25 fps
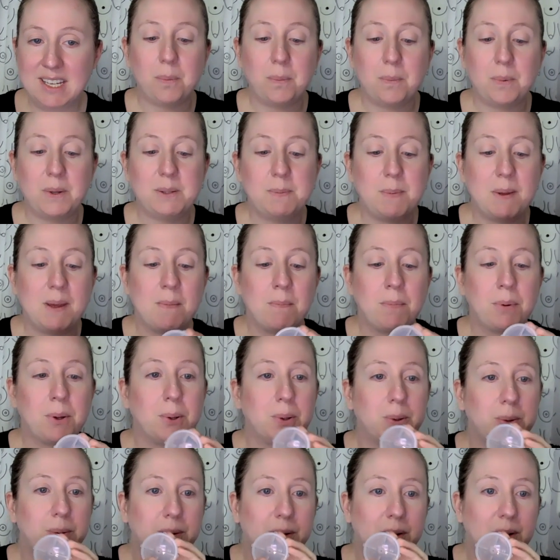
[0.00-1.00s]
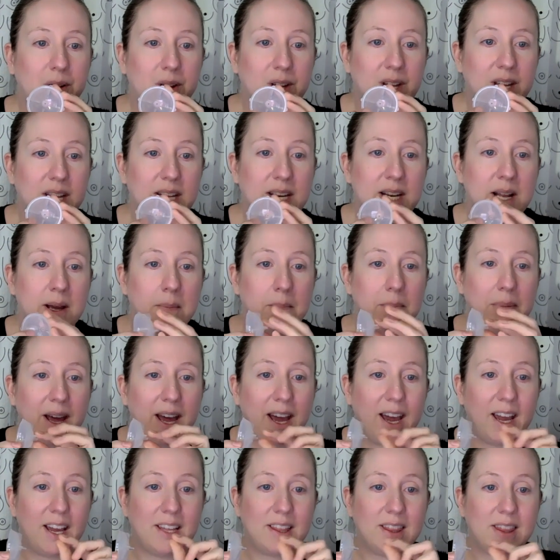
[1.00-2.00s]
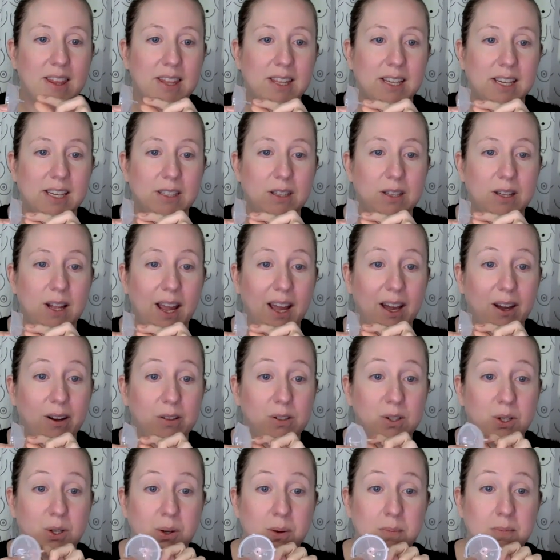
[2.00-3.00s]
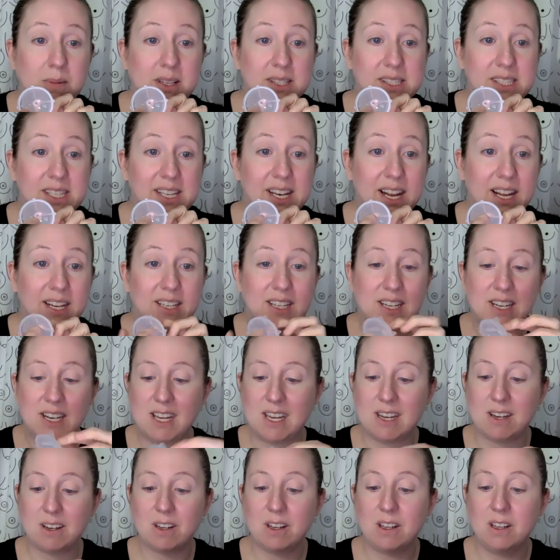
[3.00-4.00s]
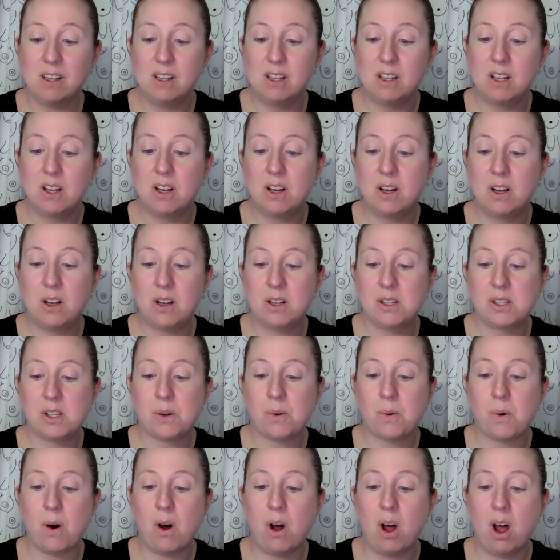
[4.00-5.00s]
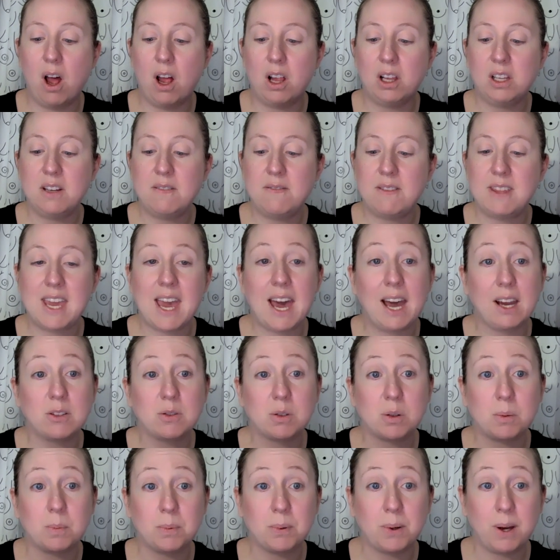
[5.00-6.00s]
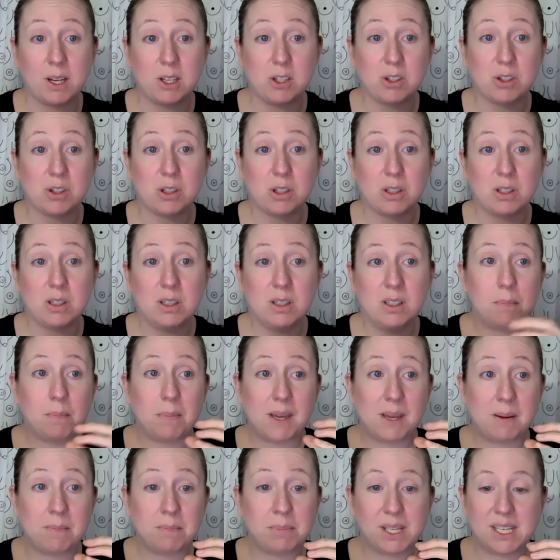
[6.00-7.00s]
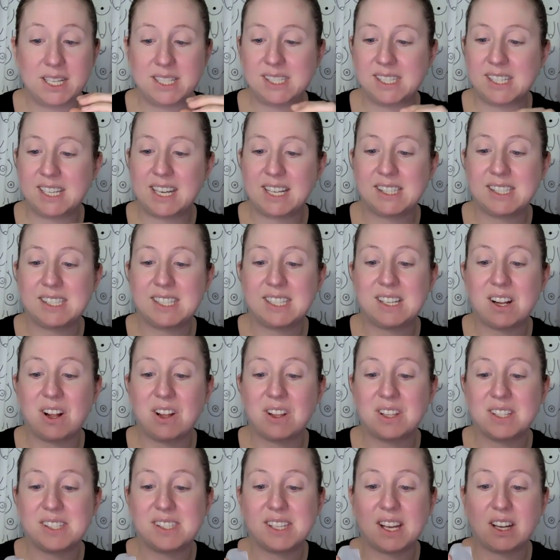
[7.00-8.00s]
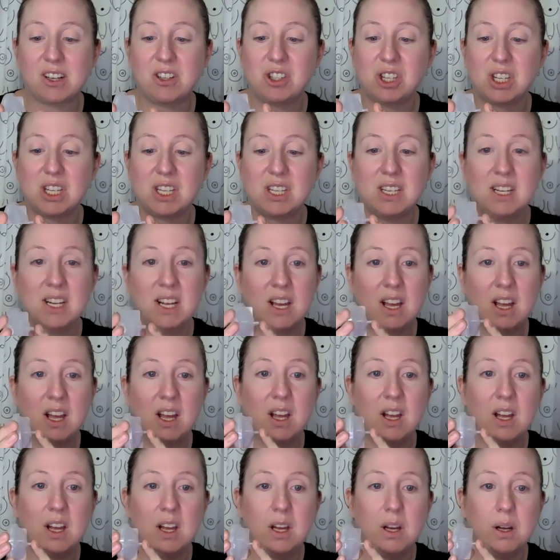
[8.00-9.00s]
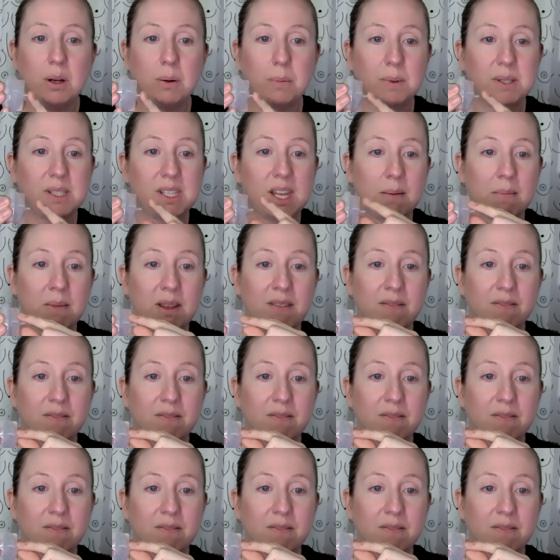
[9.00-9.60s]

was being pulled on by the air tube that's connected here. So all of the actual pressure being placed against it, all the suction was coming